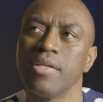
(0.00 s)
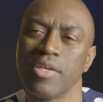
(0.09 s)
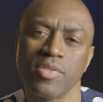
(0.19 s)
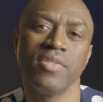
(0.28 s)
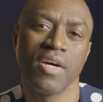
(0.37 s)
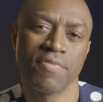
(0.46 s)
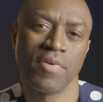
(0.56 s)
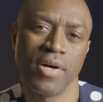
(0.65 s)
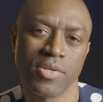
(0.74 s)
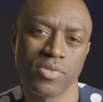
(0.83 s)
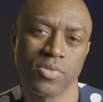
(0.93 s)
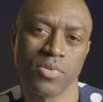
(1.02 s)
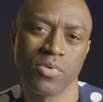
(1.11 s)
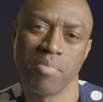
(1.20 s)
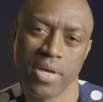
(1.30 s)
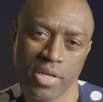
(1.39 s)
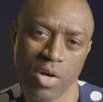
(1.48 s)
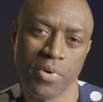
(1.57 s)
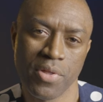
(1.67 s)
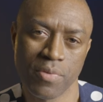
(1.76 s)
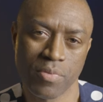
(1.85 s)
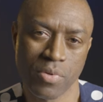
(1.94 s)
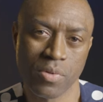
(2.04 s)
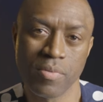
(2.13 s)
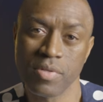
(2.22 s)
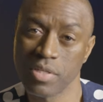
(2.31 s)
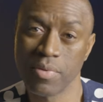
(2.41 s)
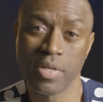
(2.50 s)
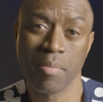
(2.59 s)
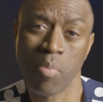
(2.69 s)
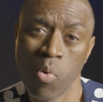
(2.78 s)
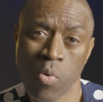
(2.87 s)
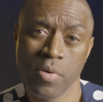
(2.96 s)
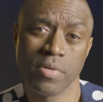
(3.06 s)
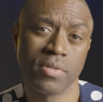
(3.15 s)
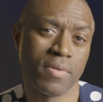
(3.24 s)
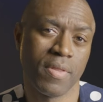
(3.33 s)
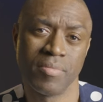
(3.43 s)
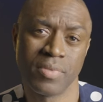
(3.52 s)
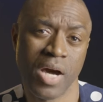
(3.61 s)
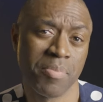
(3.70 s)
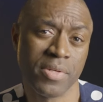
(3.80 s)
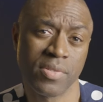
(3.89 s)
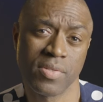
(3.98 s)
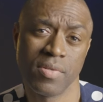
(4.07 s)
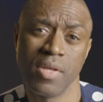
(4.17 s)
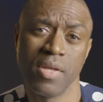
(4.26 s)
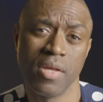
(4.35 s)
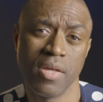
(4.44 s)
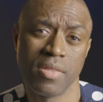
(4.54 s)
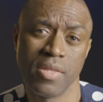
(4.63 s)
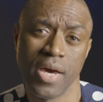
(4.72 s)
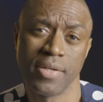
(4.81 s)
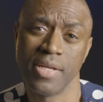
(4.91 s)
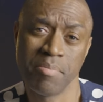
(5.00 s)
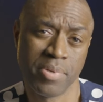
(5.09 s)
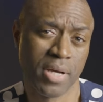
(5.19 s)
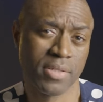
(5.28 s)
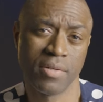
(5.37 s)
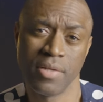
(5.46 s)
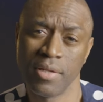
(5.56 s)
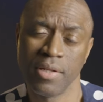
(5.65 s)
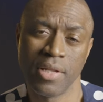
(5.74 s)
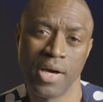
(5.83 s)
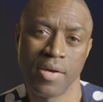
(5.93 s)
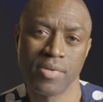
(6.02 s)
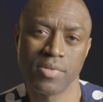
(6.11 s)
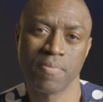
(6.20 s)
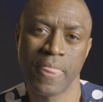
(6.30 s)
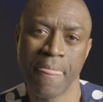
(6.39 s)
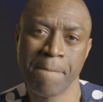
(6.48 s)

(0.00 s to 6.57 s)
just enough for us to make our way through some of the important topics that impact our daily lives